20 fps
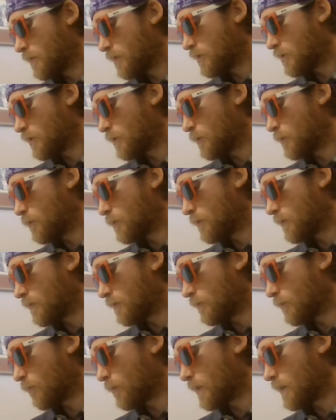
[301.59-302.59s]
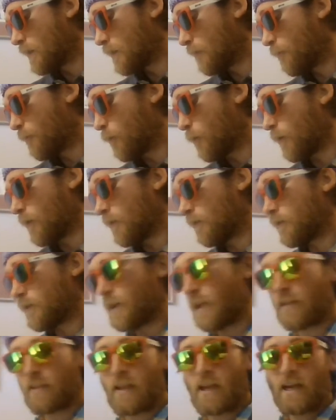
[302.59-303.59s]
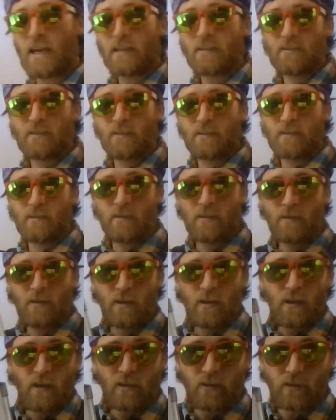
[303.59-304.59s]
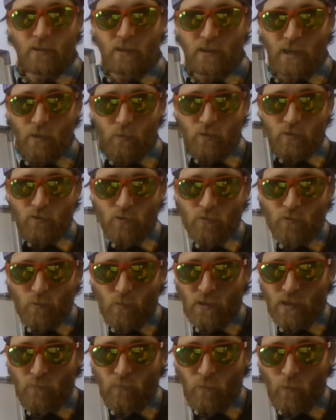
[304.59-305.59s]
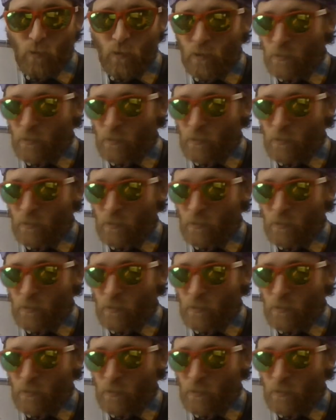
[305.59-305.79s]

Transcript: 2, 3, 4. Look at that. Look at how we drew 24.